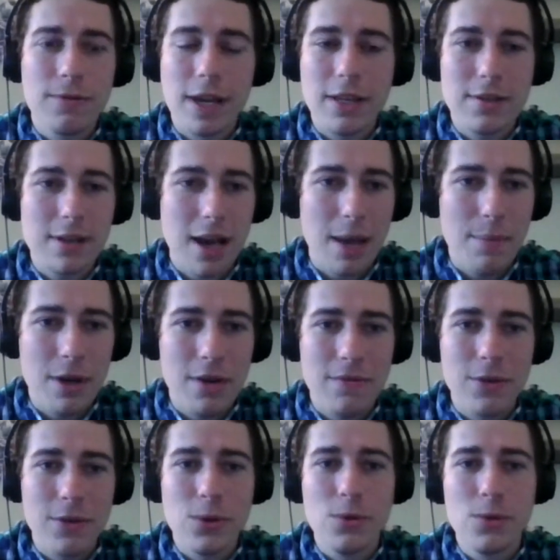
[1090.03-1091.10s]
FaceTime
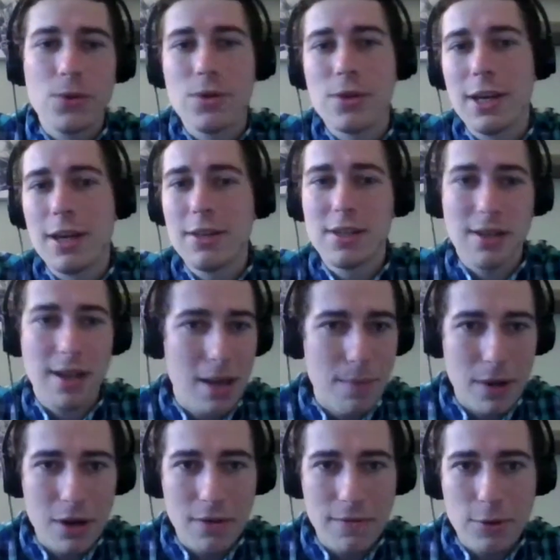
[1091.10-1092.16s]
interviews, Skype
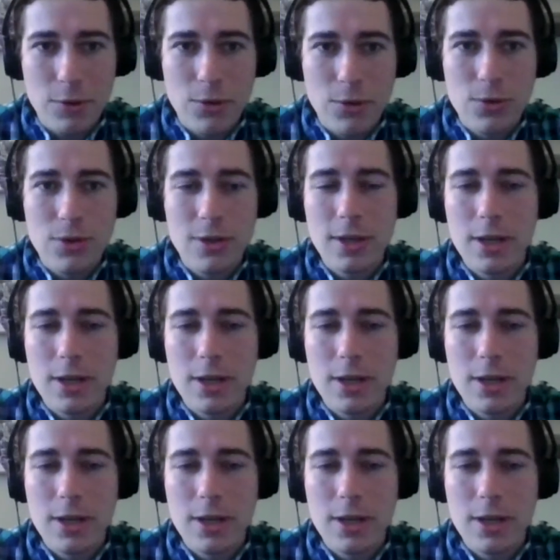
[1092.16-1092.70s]
interviews.